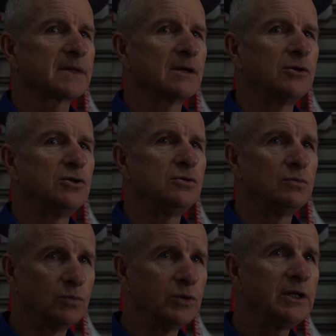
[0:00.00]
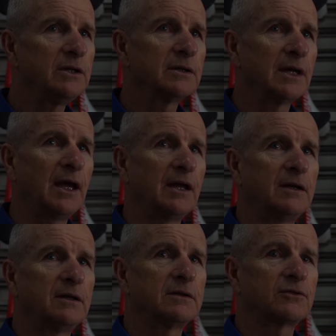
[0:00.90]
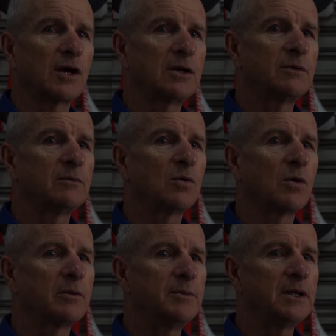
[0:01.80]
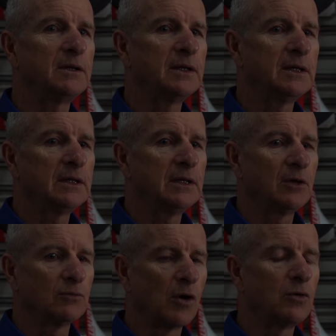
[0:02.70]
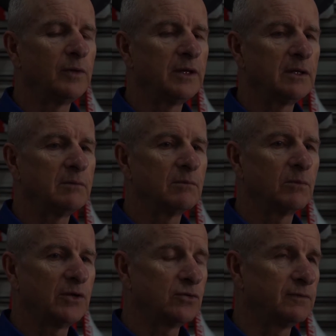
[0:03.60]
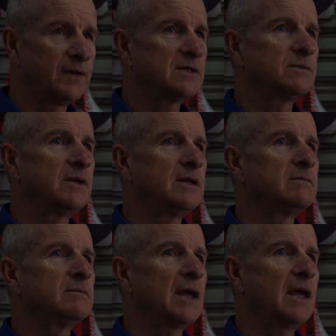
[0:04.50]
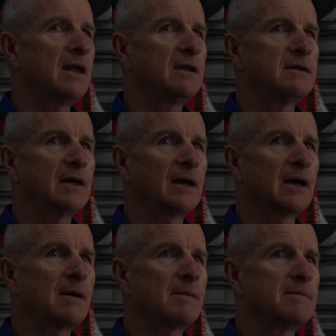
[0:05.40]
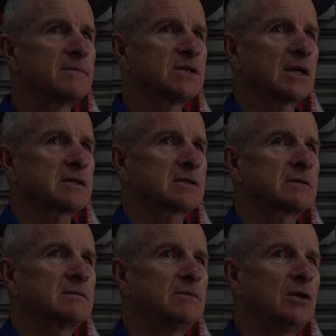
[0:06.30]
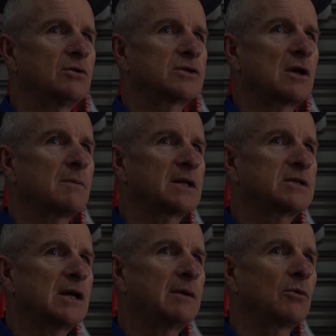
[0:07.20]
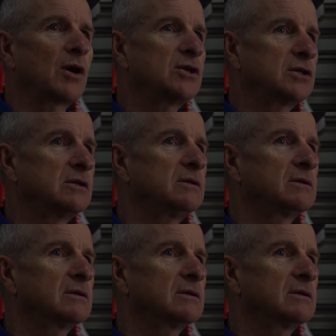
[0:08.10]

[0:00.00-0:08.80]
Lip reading: I knew Woody and trained with him quite a bit, rode with him, went to events with him, and just so much admiration